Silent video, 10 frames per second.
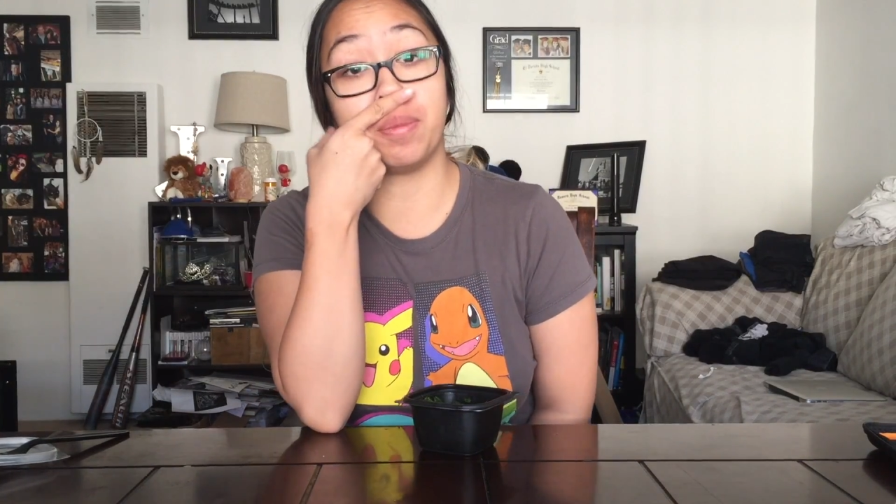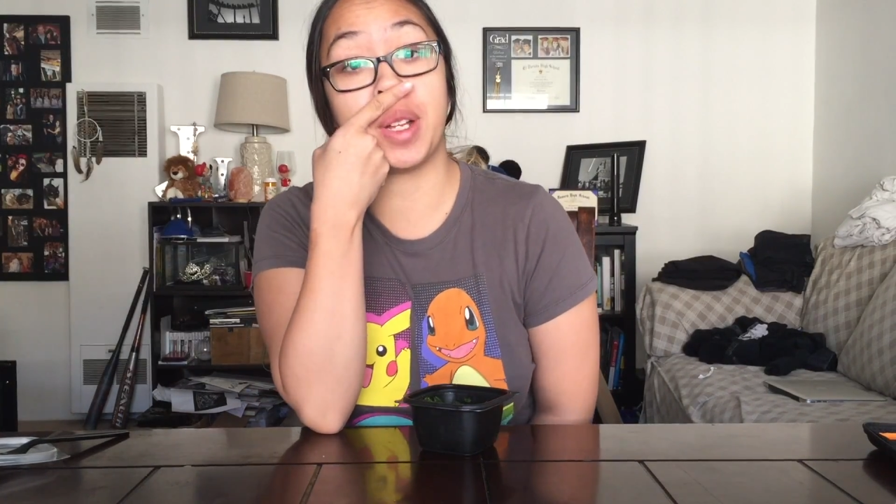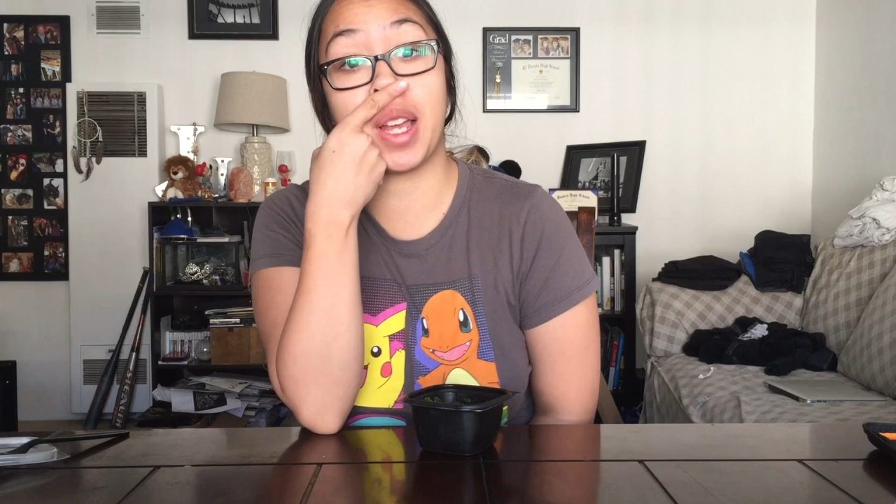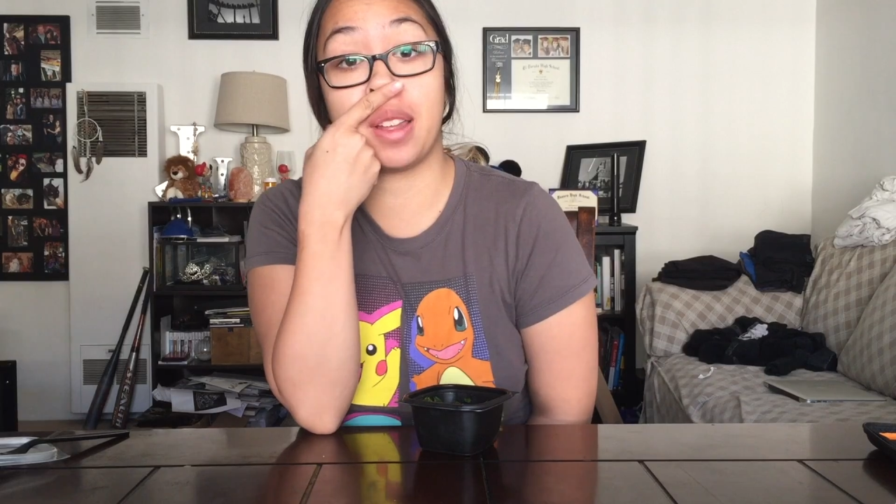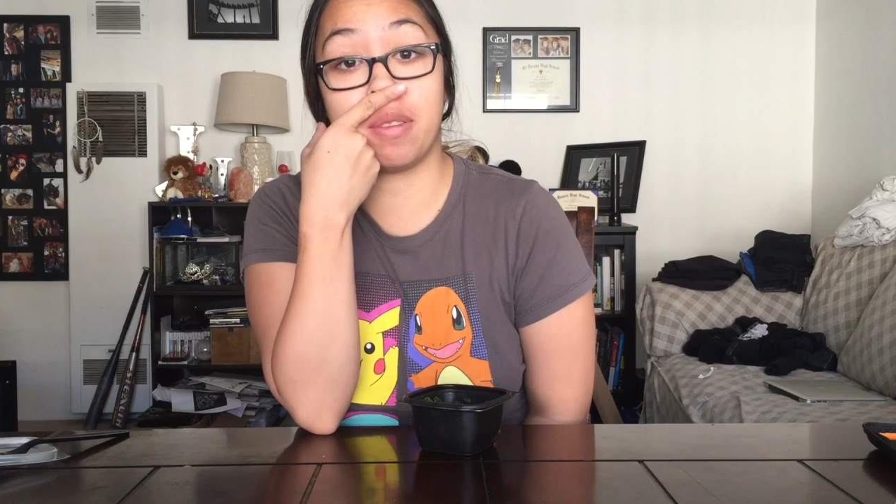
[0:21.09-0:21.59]

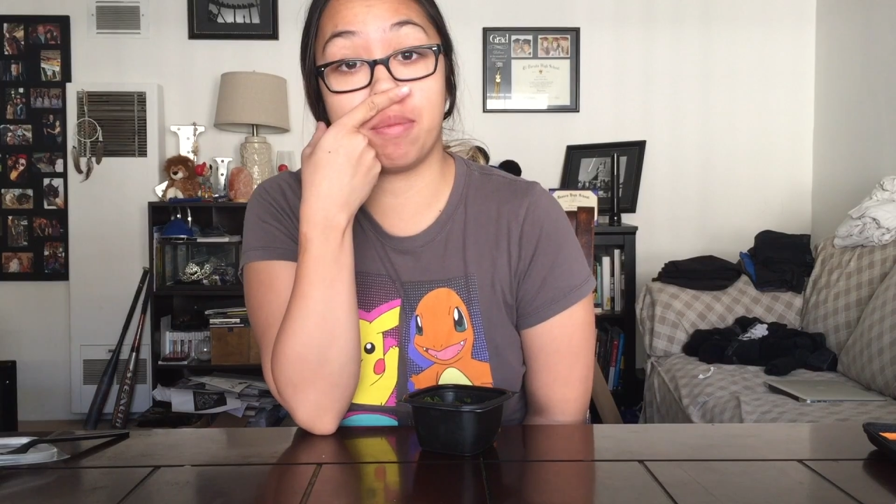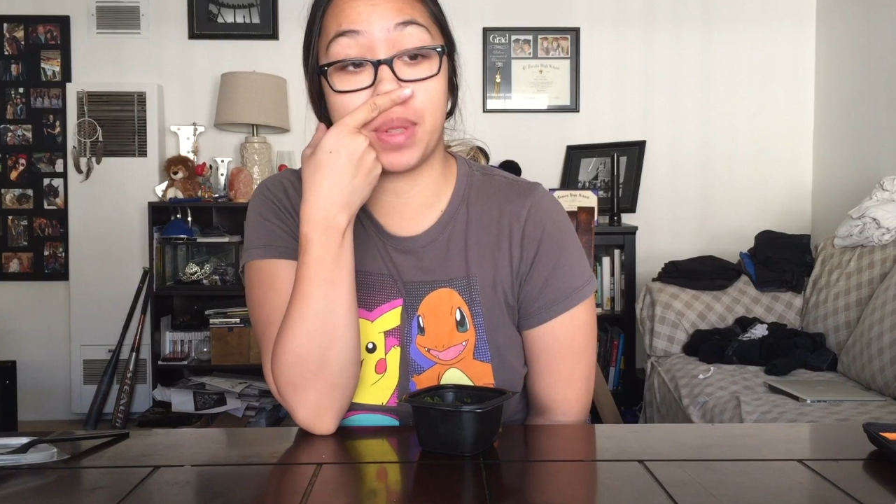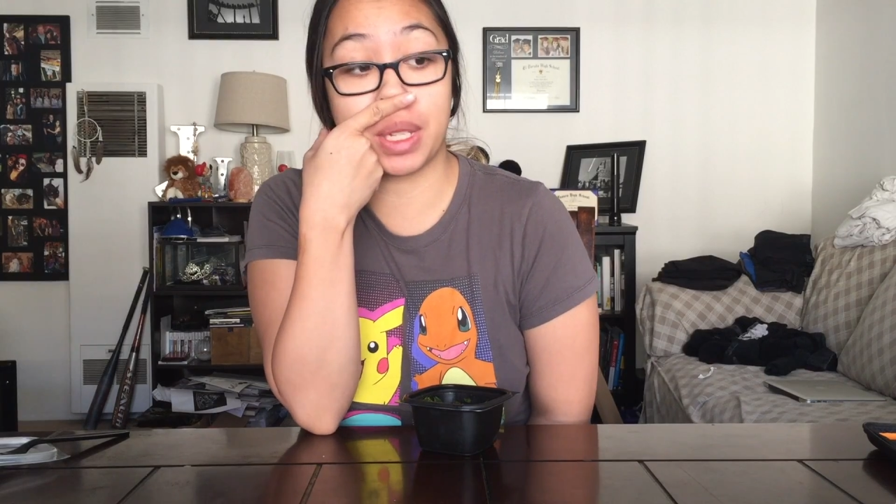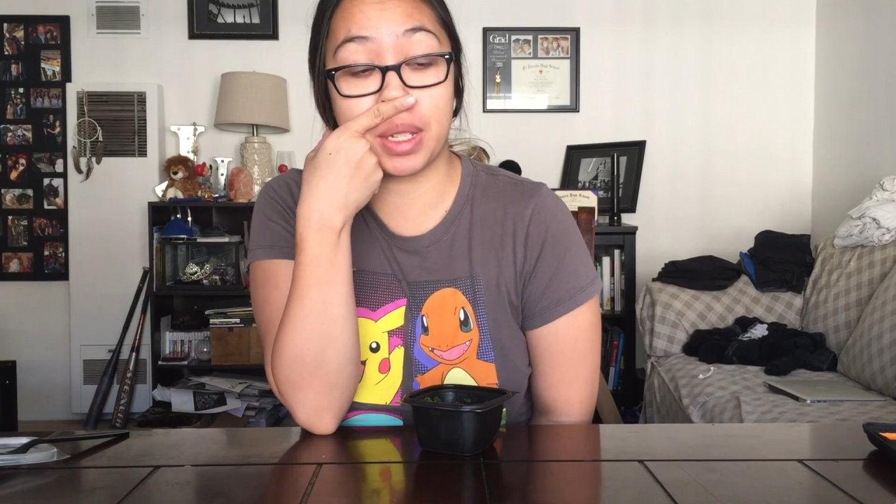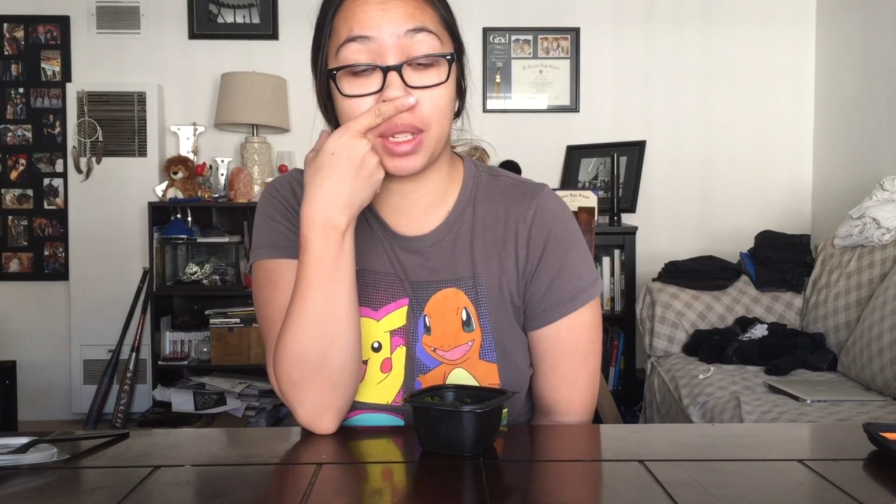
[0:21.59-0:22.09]
but
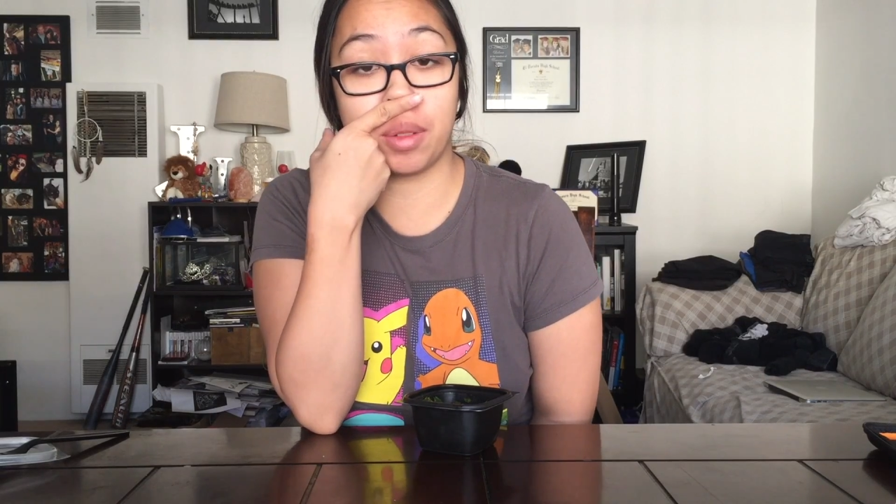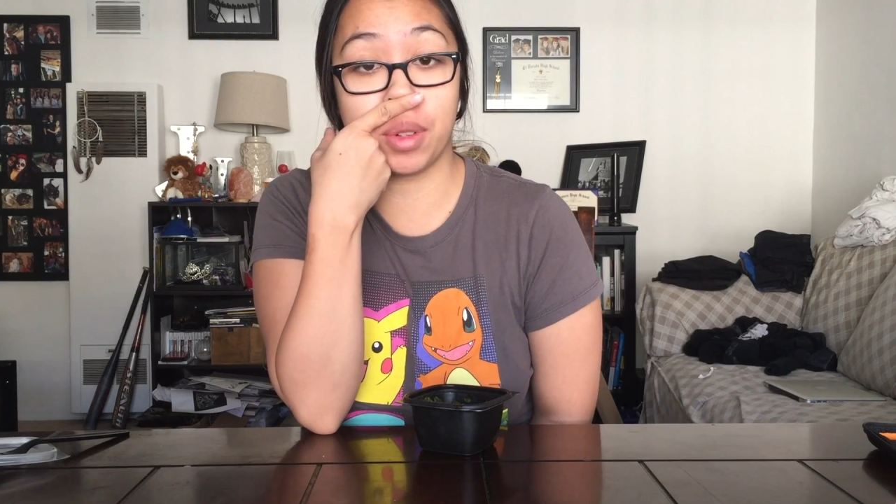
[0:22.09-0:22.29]
because I